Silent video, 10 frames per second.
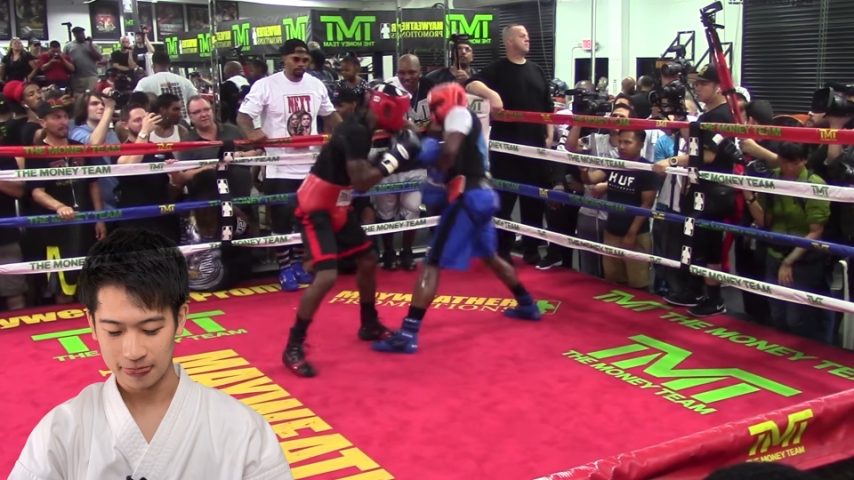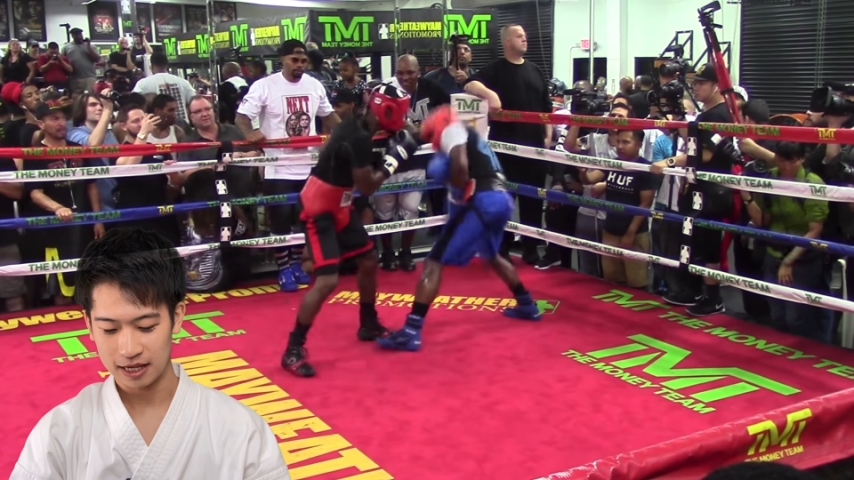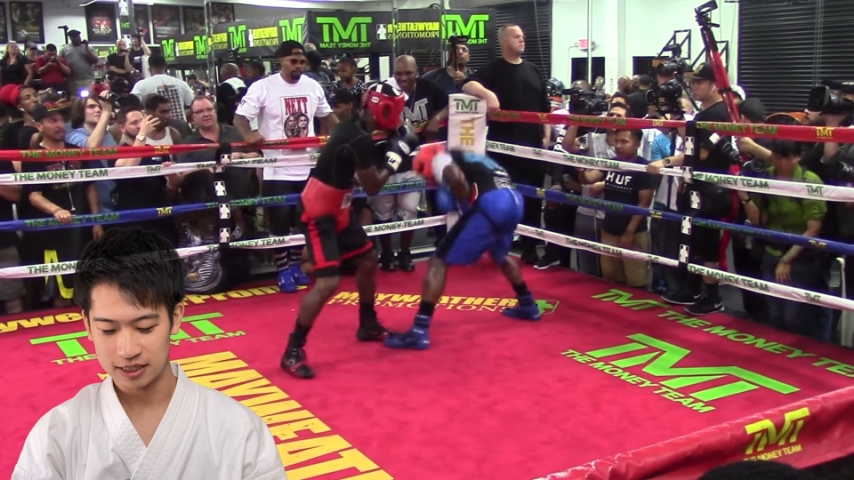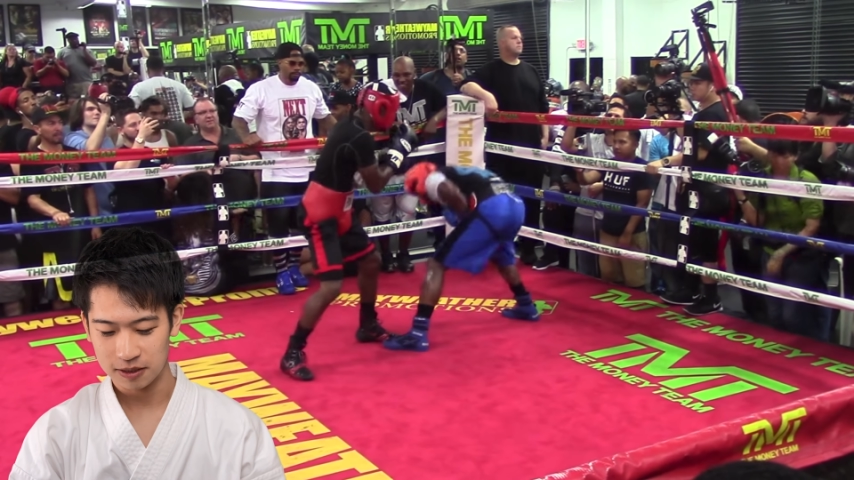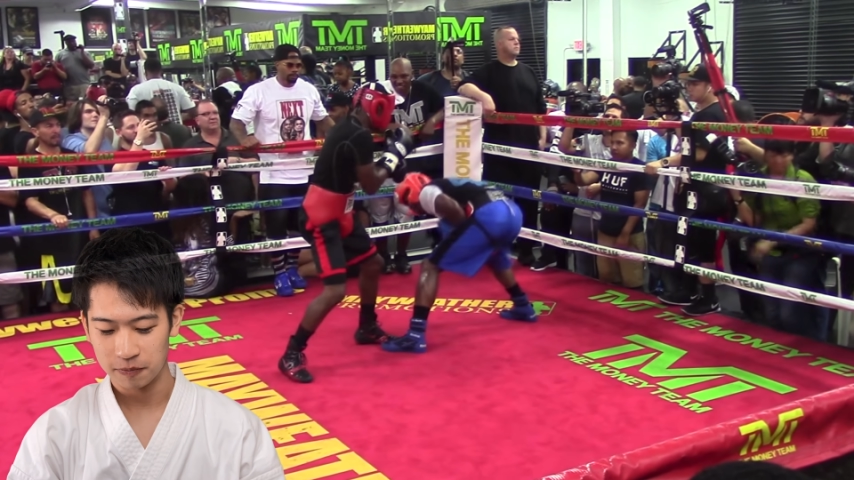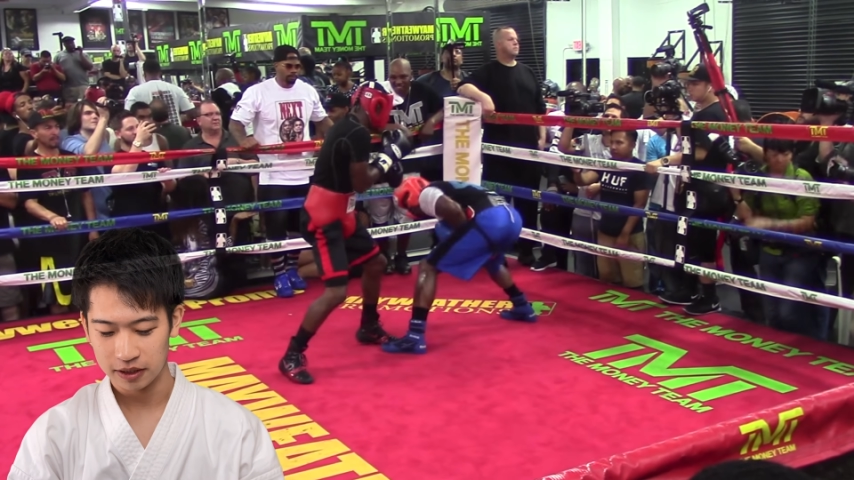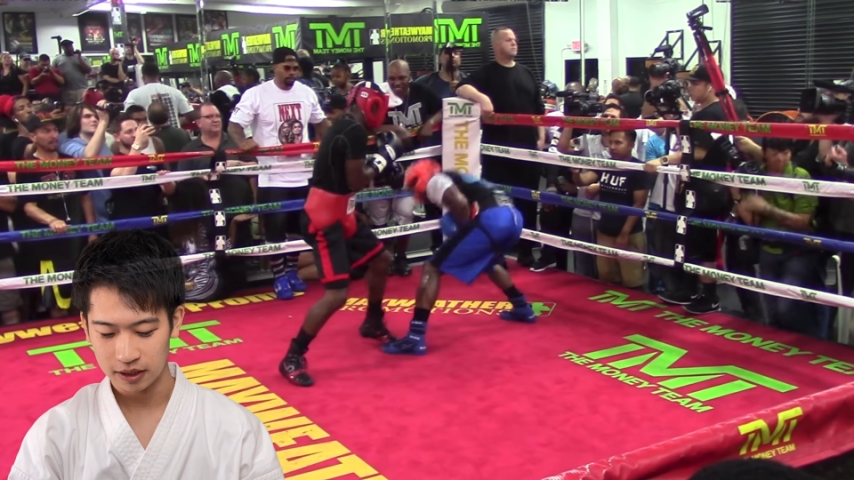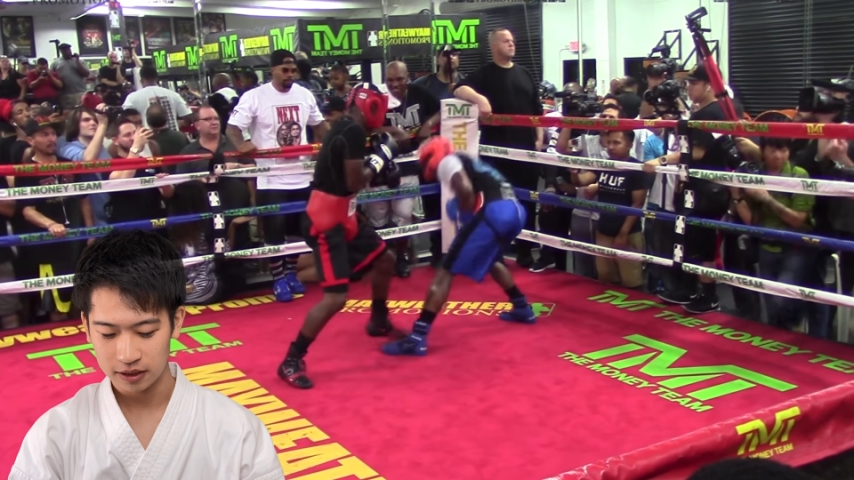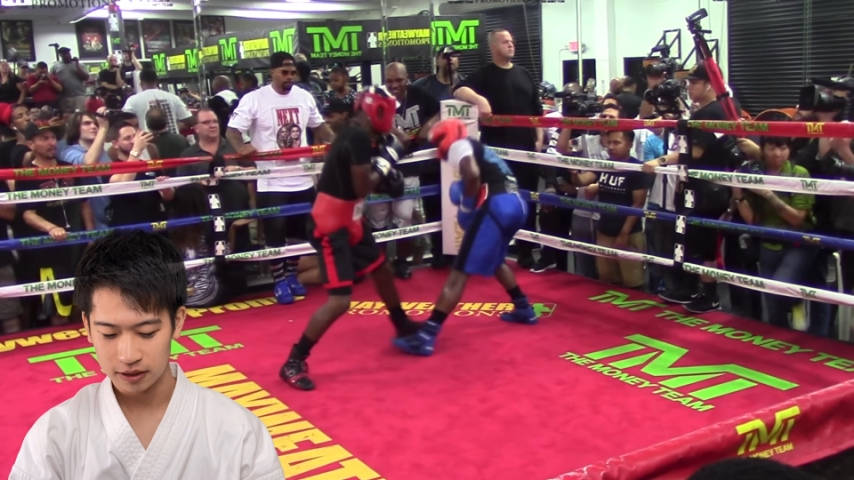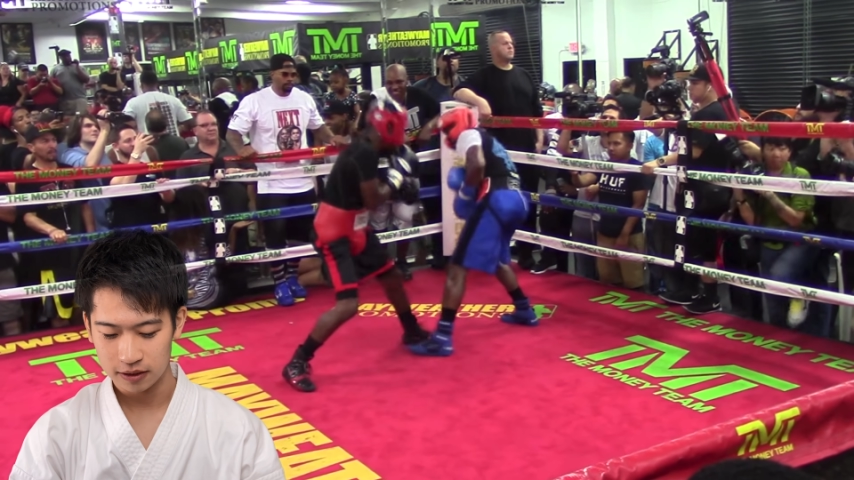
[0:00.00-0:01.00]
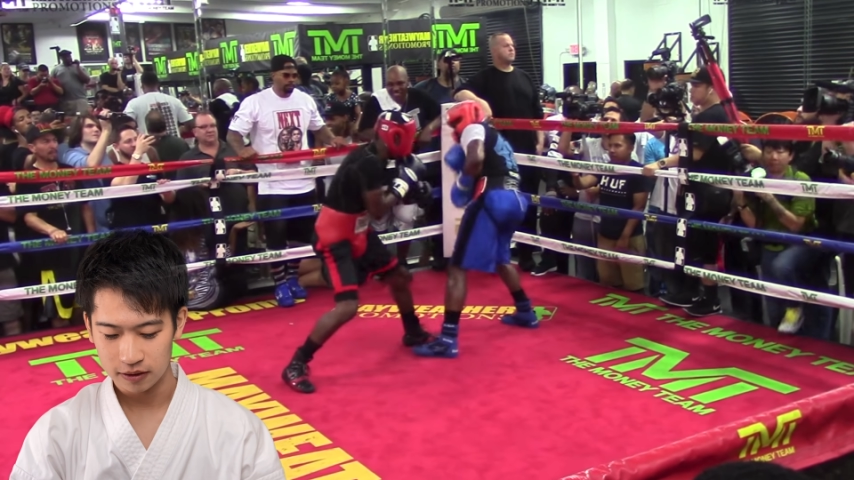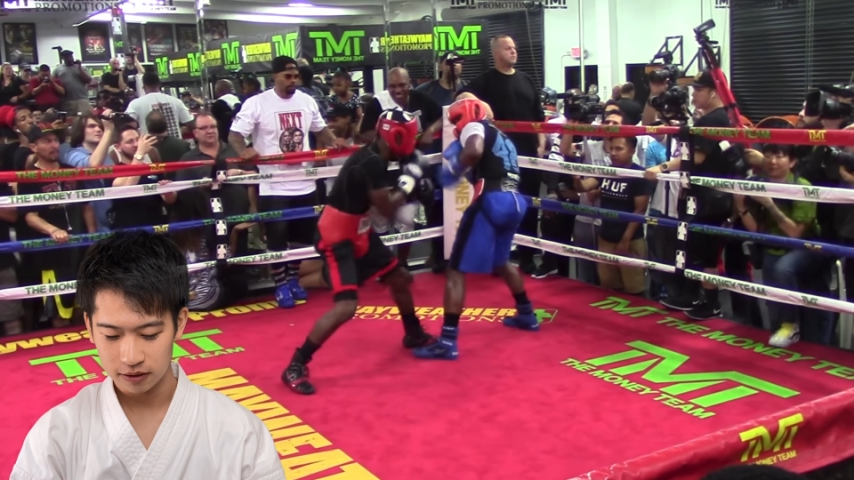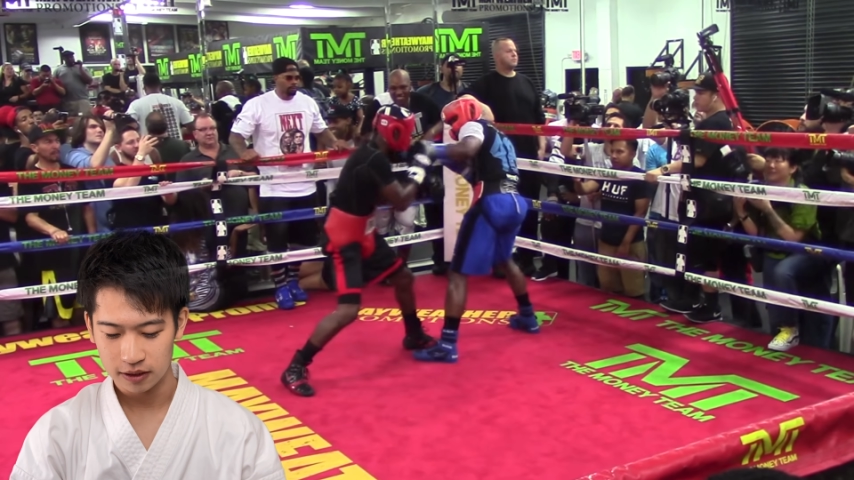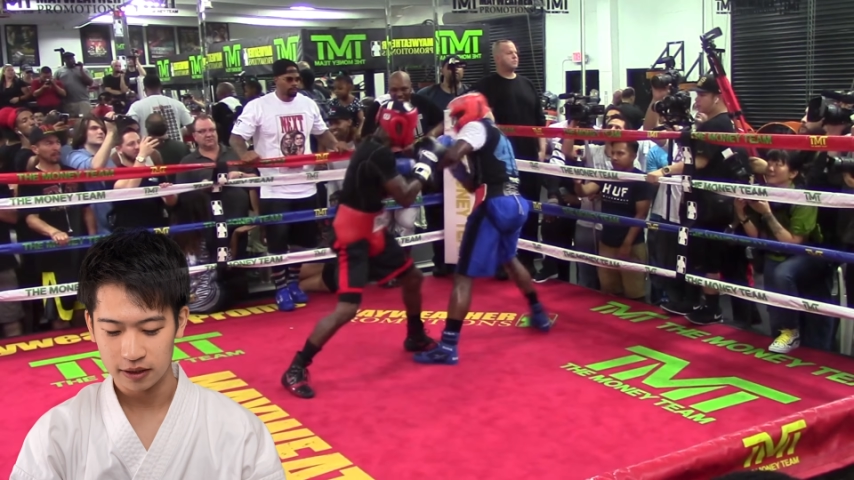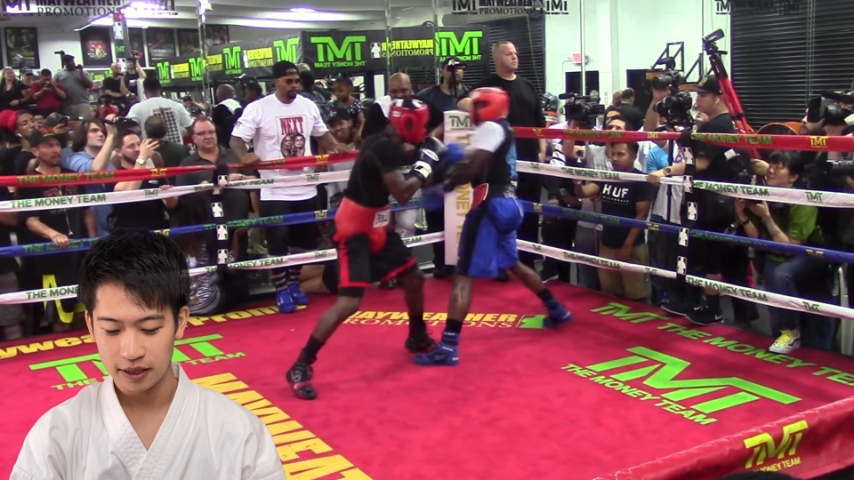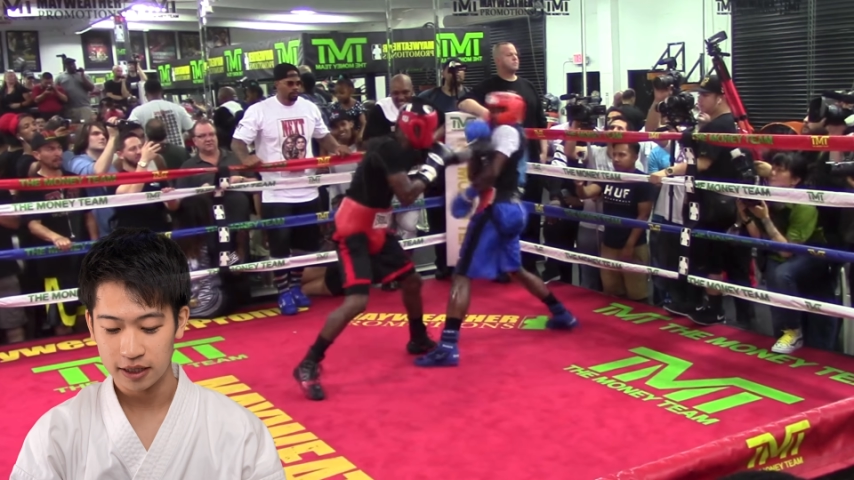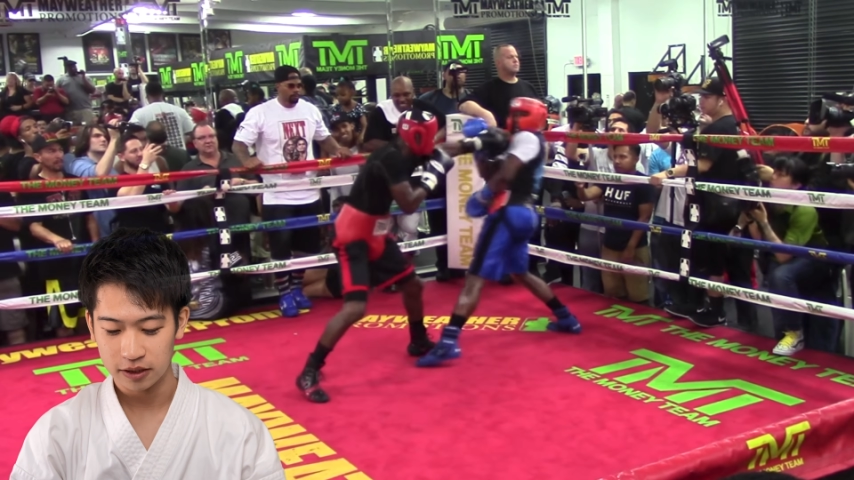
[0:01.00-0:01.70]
is something that they can